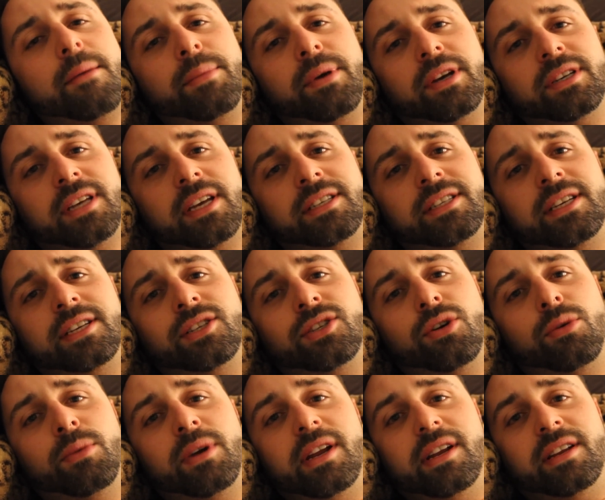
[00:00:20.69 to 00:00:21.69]
Because I see
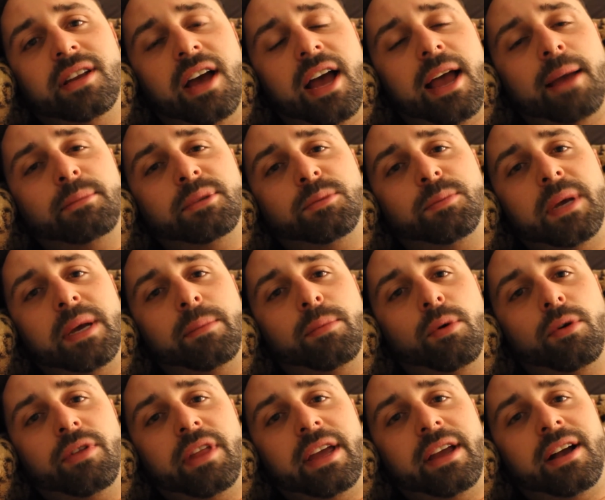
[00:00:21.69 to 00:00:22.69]
so many times
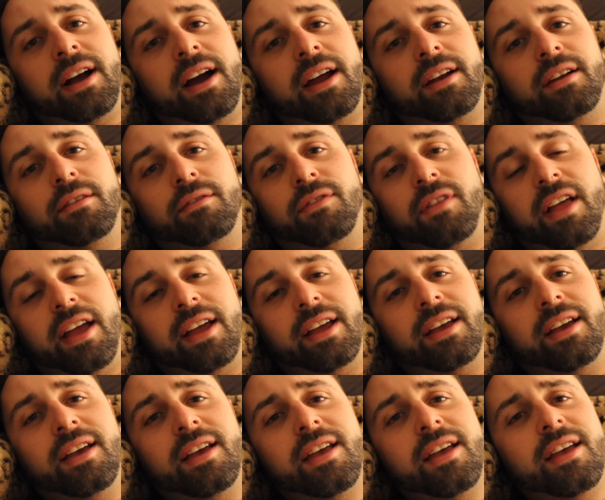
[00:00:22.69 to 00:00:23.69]
people, they kind of
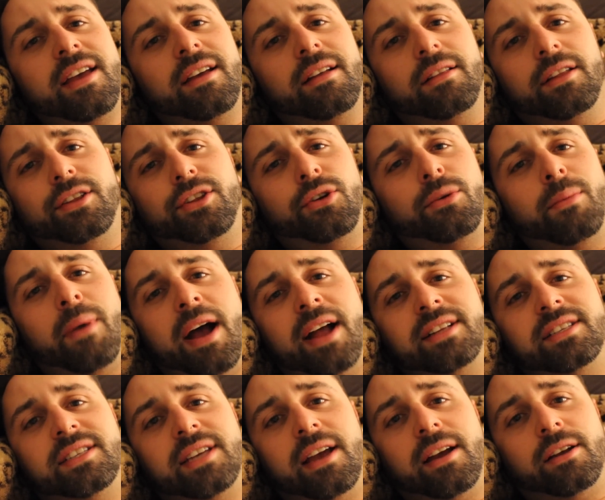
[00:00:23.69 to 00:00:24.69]
like let their
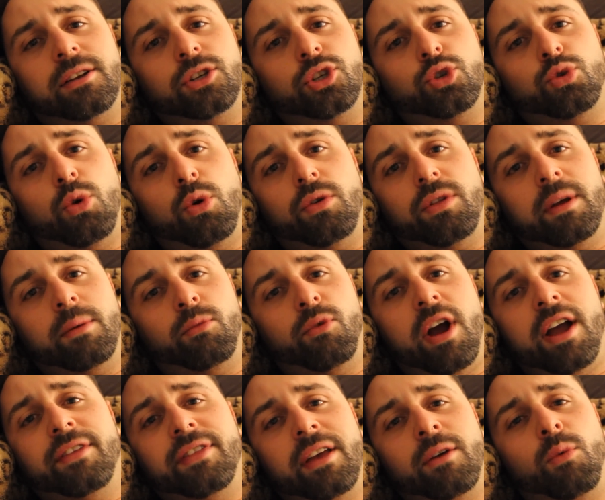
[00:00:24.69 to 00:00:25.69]
mindset control them, right?